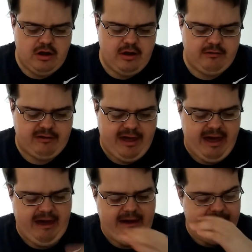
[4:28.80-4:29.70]

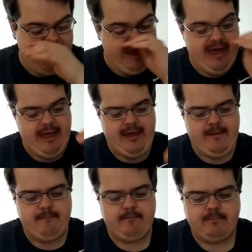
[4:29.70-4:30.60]
Okay,
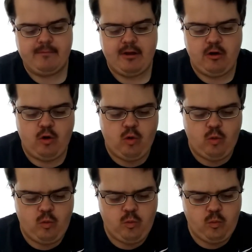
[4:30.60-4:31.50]
um,
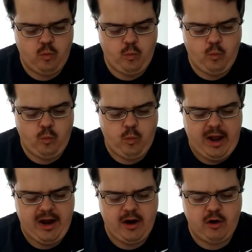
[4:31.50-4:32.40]

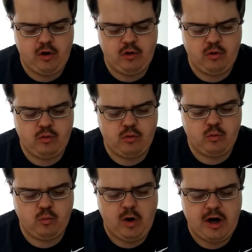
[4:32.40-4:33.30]
where
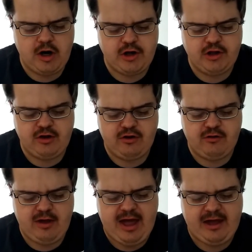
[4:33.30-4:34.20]
were you
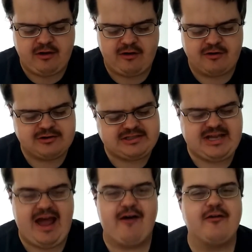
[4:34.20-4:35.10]
a Girl
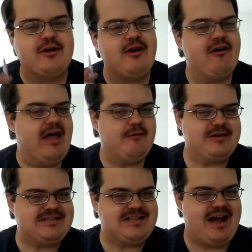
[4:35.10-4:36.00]
Scout? No, I
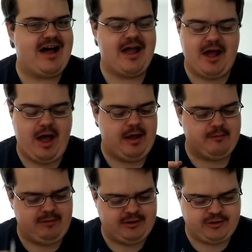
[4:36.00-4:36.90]
was not. I
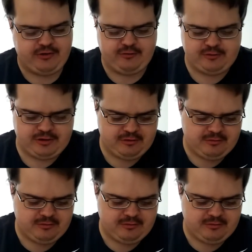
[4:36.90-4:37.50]
am a dude.